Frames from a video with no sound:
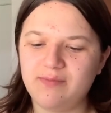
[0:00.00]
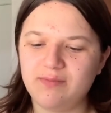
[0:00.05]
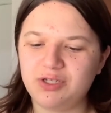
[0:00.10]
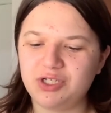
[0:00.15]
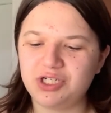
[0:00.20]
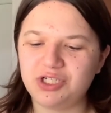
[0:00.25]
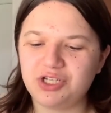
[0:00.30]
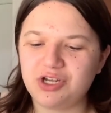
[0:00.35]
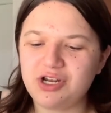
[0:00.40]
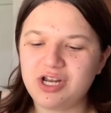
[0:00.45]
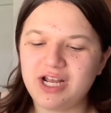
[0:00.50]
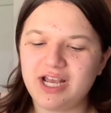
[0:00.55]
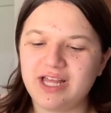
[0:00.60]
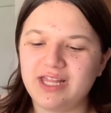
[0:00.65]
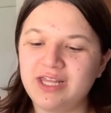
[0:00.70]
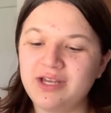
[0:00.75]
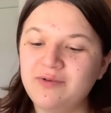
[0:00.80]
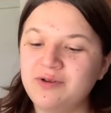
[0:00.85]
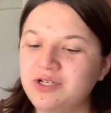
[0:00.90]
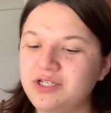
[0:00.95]
started
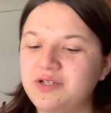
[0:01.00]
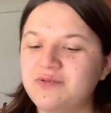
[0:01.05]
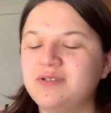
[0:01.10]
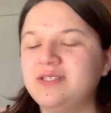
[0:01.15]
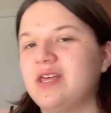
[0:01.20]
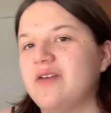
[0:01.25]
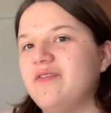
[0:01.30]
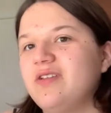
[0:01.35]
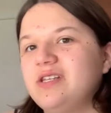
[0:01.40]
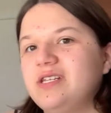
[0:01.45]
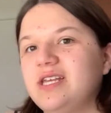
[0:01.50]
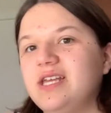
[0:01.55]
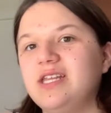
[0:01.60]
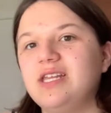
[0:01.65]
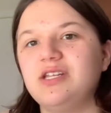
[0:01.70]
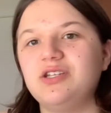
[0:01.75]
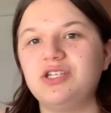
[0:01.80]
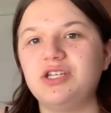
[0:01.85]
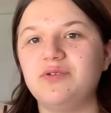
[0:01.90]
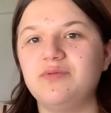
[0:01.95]
killing when she was 17,
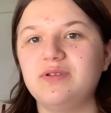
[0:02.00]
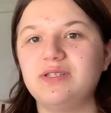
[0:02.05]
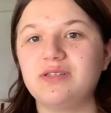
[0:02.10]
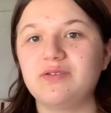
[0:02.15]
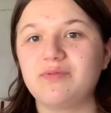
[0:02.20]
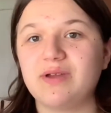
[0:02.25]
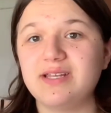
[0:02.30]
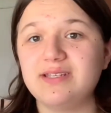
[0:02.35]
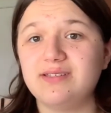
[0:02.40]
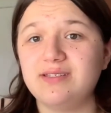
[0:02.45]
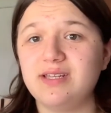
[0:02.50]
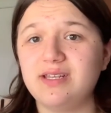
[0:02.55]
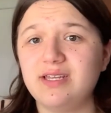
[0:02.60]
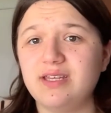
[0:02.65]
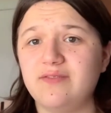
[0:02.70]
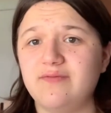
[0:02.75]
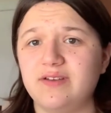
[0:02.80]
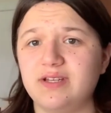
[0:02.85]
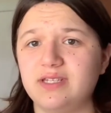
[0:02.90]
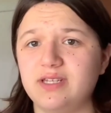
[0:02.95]
and she was arrested and
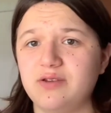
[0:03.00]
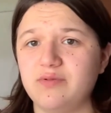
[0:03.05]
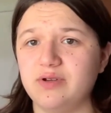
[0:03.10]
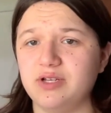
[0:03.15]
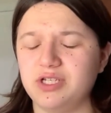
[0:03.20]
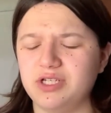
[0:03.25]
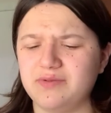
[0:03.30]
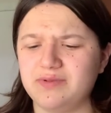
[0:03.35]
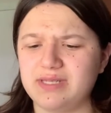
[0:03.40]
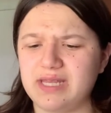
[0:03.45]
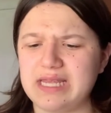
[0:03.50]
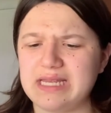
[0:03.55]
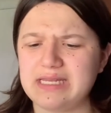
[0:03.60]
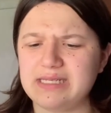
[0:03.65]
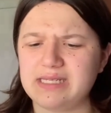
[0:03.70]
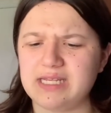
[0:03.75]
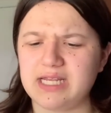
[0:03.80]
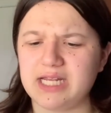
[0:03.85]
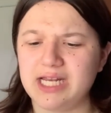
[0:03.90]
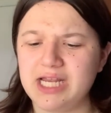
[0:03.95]
convicted when she was
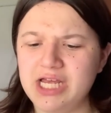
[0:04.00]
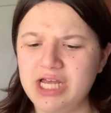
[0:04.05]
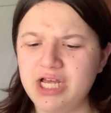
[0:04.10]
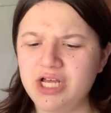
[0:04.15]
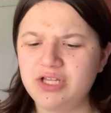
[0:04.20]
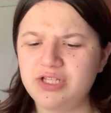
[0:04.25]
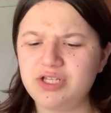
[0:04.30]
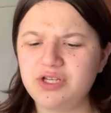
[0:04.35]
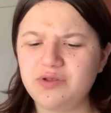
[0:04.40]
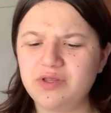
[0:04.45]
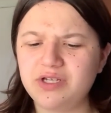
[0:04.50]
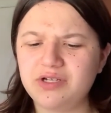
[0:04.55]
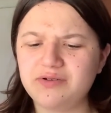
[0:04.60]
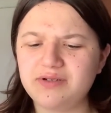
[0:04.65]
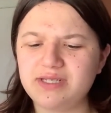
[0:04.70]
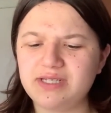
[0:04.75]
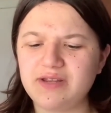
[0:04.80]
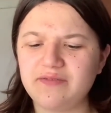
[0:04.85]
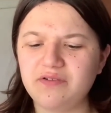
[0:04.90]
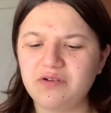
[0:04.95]
18. So there
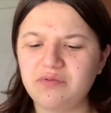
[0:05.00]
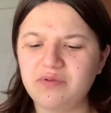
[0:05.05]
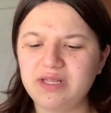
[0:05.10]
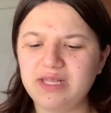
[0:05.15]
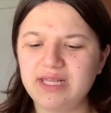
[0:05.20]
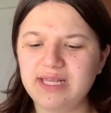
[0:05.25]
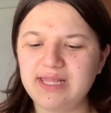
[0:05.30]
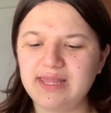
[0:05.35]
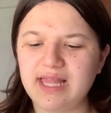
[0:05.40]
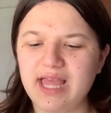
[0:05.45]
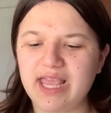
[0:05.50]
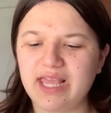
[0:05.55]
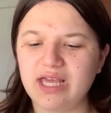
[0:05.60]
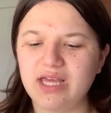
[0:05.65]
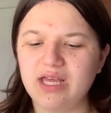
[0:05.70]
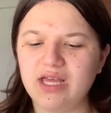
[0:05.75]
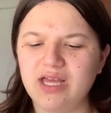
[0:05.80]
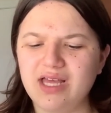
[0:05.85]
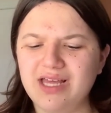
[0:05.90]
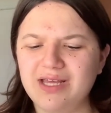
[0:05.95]
was never really like
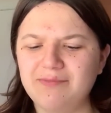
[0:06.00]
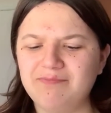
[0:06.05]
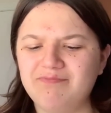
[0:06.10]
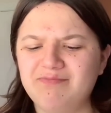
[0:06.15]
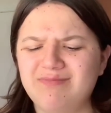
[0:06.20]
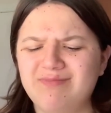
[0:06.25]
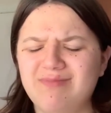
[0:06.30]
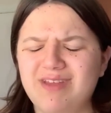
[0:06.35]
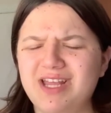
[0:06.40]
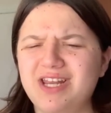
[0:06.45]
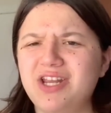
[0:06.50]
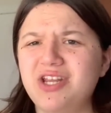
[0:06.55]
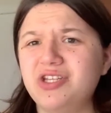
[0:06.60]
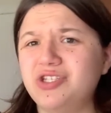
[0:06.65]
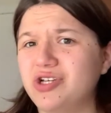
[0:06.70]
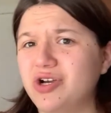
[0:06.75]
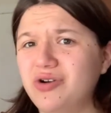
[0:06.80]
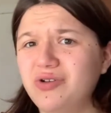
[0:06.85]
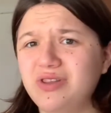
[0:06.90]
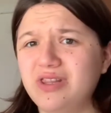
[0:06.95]
an
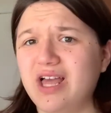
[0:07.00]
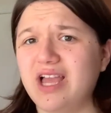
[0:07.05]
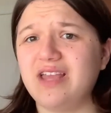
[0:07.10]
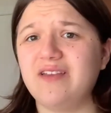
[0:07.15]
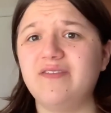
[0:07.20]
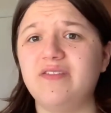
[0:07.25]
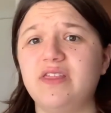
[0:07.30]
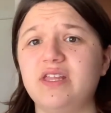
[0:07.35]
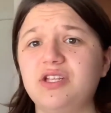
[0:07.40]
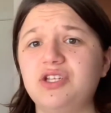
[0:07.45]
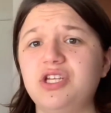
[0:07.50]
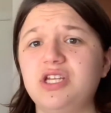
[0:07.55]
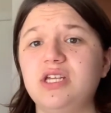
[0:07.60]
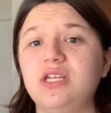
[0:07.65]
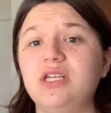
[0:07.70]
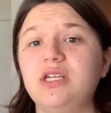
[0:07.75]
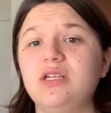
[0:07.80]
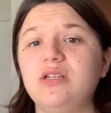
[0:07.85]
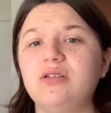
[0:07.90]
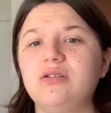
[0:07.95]
adult life that
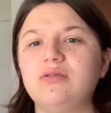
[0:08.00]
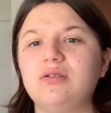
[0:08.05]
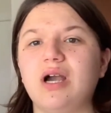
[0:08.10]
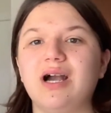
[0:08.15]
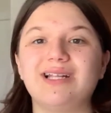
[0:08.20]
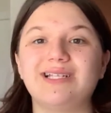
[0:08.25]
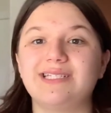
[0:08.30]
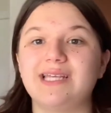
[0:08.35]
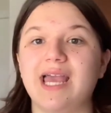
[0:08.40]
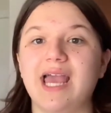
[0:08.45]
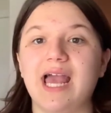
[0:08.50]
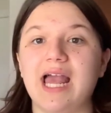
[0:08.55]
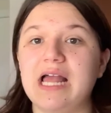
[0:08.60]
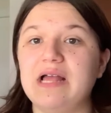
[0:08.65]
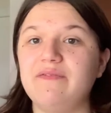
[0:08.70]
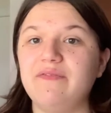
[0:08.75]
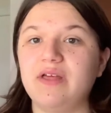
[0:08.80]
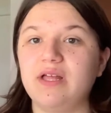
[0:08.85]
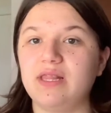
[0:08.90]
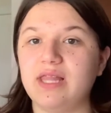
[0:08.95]
she got to
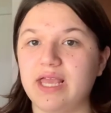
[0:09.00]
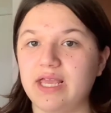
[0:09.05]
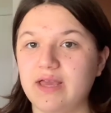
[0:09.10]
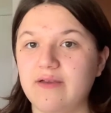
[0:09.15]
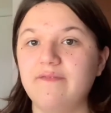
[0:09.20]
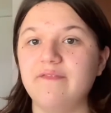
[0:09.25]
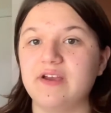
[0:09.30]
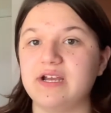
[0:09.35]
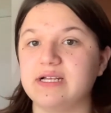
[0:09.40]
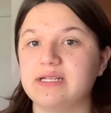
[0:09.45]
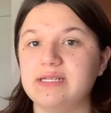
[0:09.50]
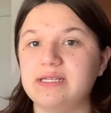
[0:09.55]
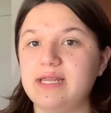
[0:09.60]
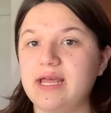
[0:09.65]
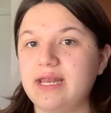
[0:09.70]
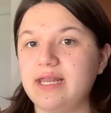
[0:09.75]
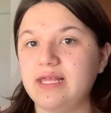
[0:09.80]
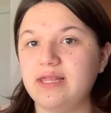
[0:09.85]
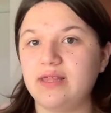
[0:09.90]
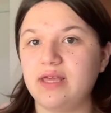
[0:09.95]
have that like affected
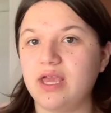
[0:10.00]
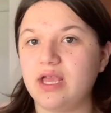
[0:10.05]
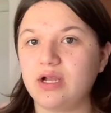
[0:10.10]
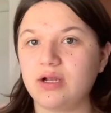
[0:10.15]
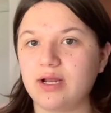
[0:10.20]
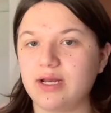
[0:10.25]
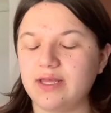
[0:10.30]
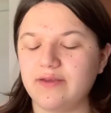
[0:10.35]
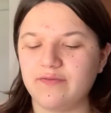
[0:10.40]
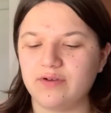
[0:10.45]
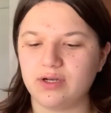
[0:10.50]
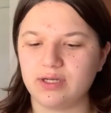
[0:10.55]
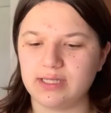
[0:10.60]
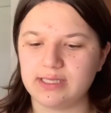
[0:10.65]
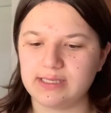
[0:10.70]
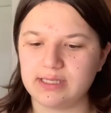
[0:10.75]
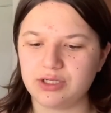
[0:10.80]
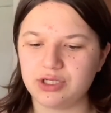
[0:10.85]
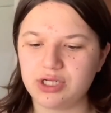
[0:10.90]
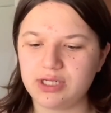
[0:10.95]
anything or any of her
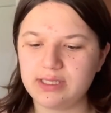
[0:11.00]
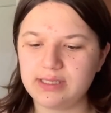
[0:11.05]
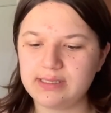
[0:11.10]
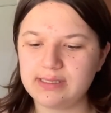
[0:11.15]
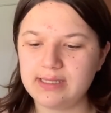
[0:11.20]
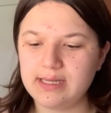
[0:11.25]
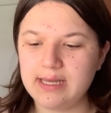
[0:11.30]
decisions.